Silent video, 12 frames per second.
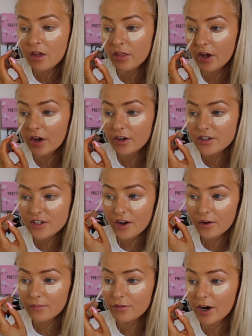that had
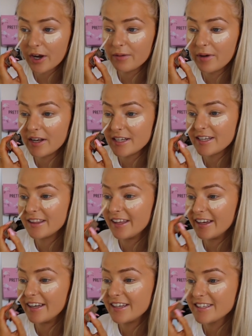recommended
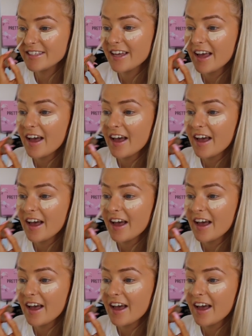this